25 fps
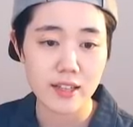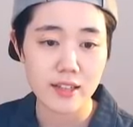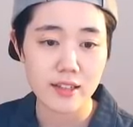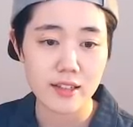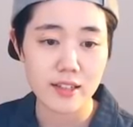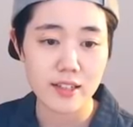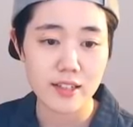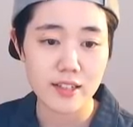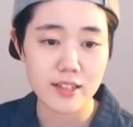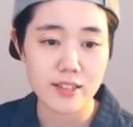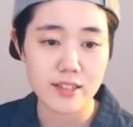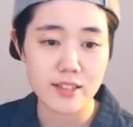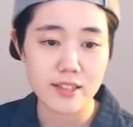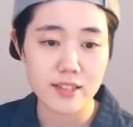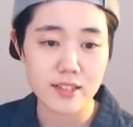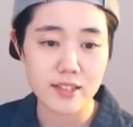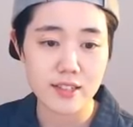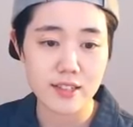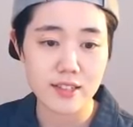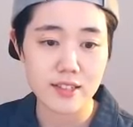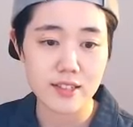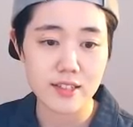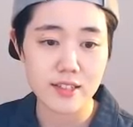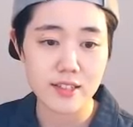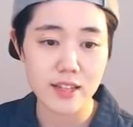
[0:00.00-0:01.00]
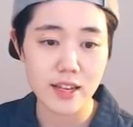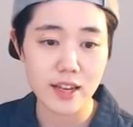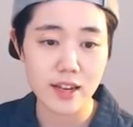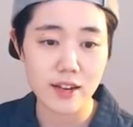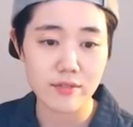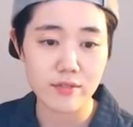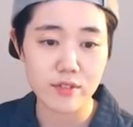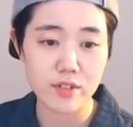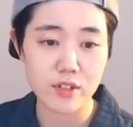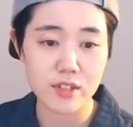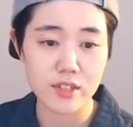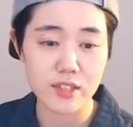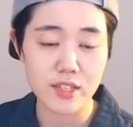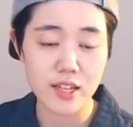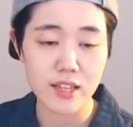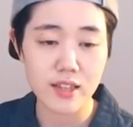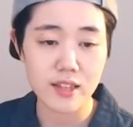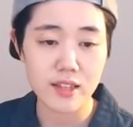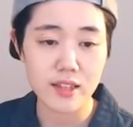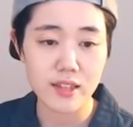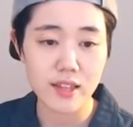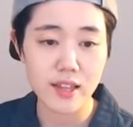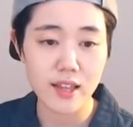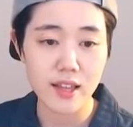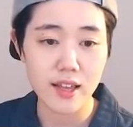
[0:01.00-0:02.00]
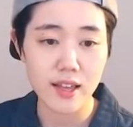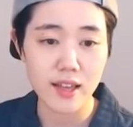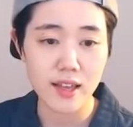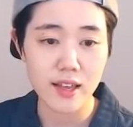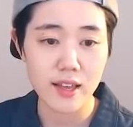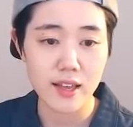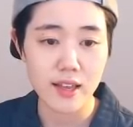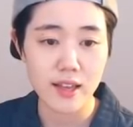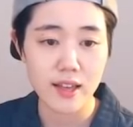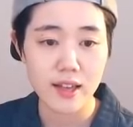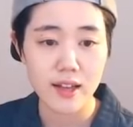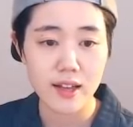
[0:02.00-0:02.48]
This is after sente.